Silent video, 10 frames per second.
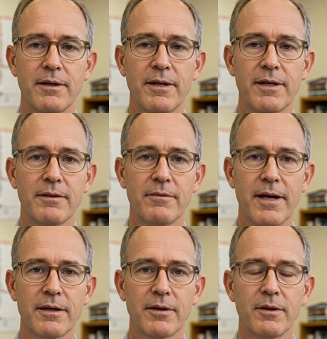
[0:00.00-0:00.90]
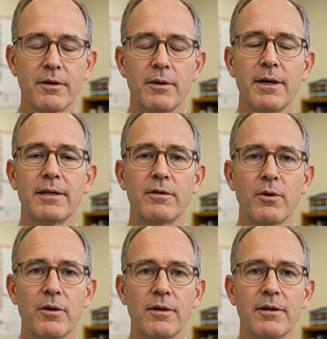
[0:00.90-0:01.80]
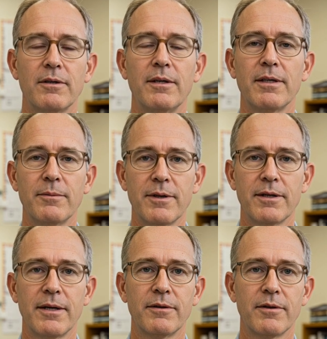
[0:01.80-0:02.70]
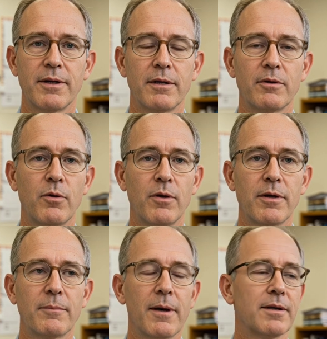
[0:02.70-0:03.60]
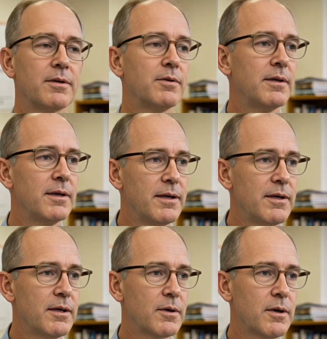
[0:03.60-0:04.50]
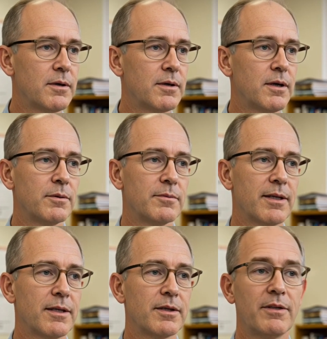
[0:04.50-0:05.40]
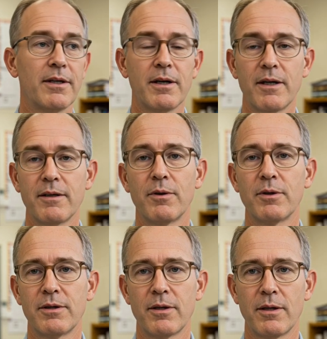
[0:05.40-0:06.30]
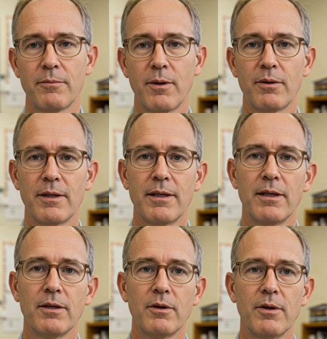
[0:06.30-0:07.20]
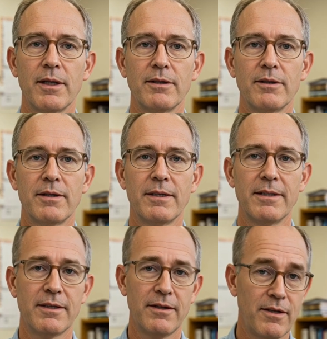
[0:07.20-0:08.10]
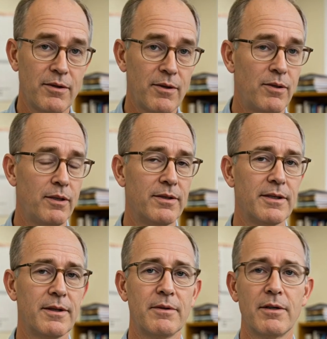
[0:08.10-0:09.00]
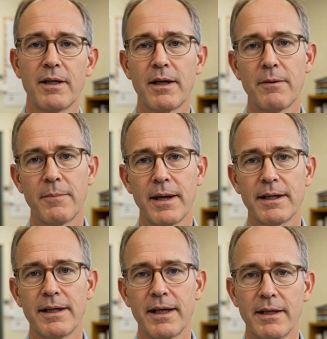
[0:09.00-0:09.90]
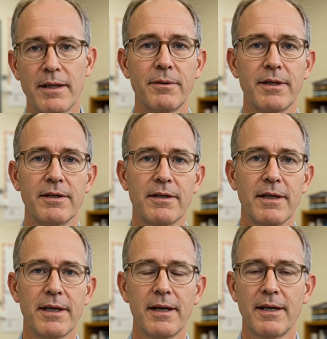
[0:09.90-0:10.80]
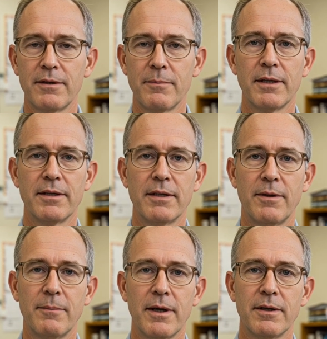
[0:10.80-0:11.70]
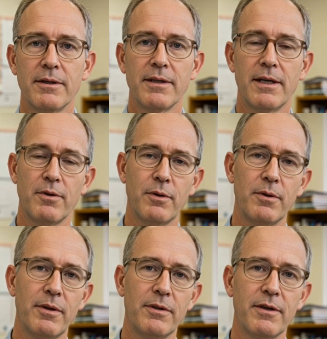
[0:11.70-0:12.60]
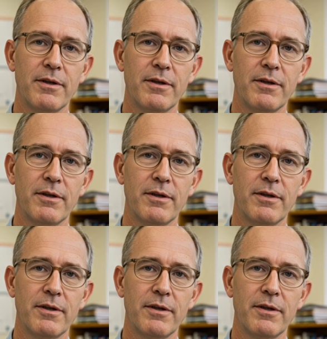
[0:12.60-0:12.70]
These factors create noise that can be safely ignored by strategic long-term thinkers focused on multi-year trends in industrial consumption, mining economics, and monetary policy evolution.